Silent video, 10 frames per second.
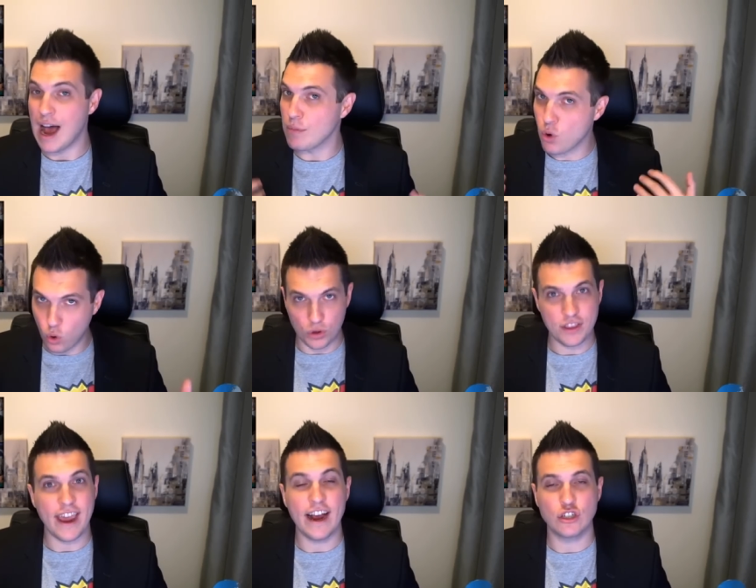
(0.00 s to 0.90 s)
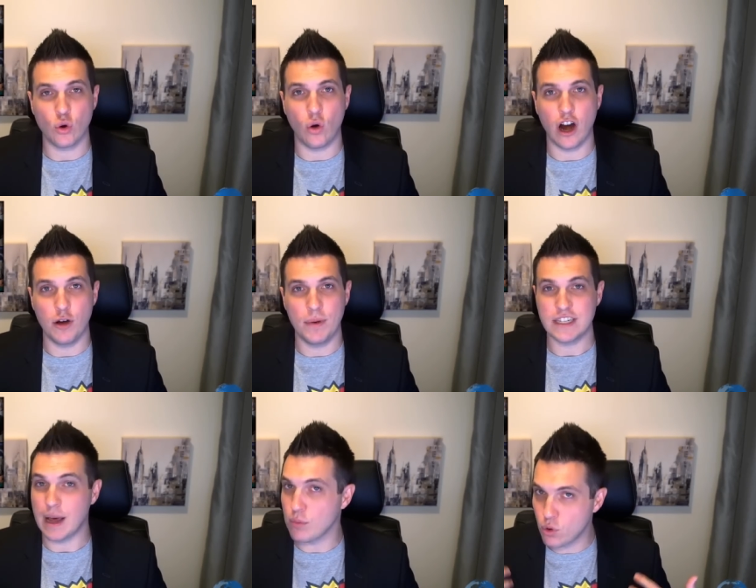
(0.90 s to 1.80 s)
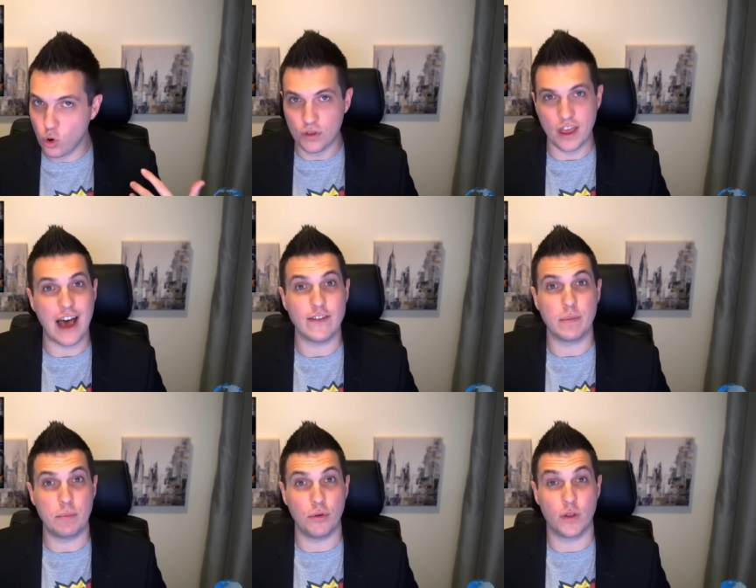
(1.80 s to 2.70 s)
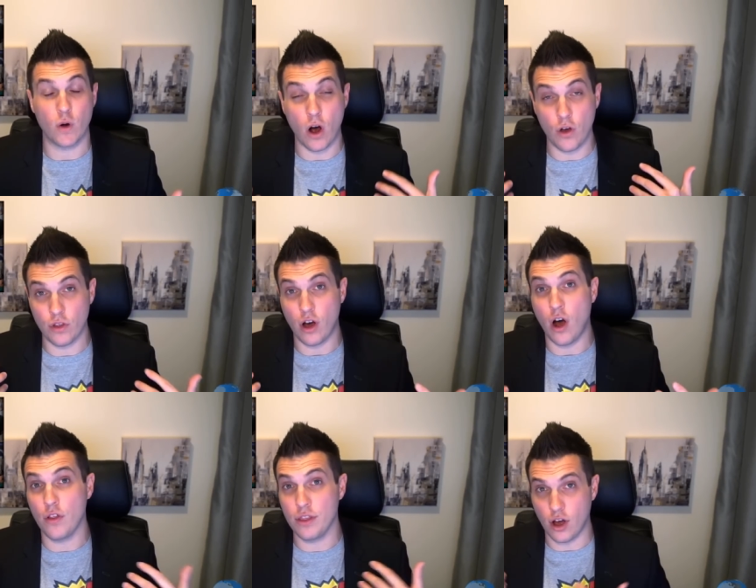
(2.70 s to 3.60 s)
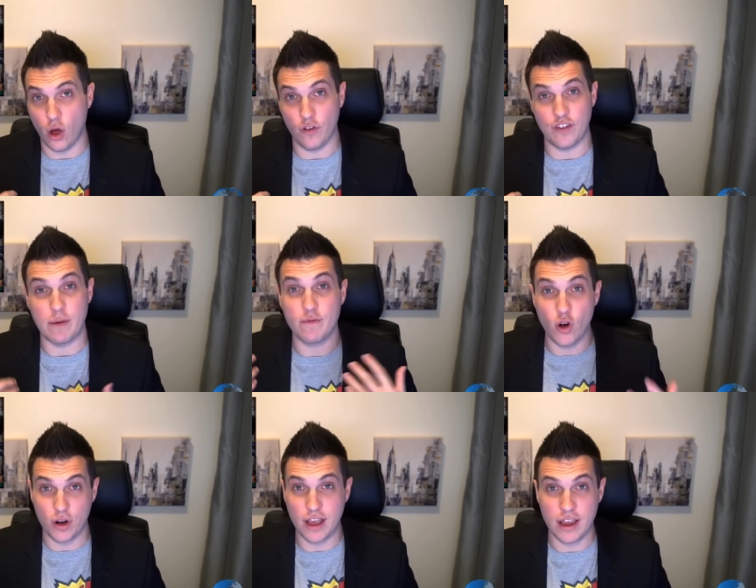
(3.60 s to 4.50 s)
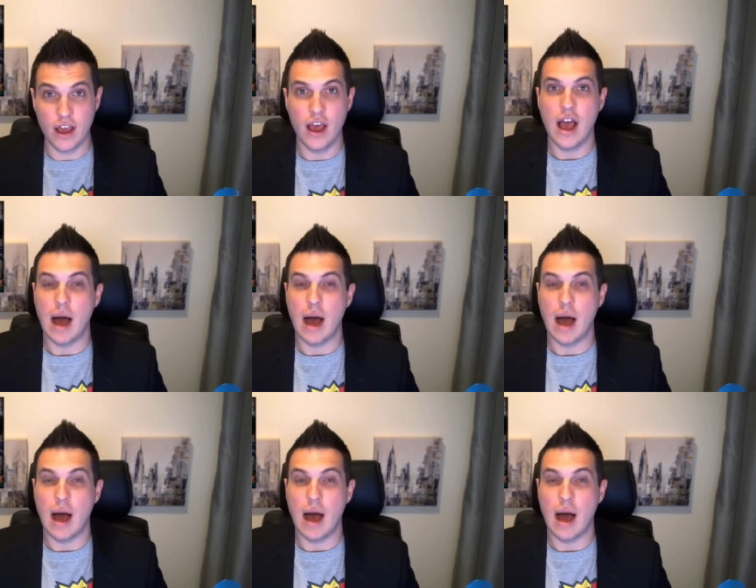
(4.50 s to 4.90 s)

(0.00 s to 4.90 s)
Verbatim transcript: I'm cool with the age requirements. I'm cool with having people that are on, on the Hall of Fame voting.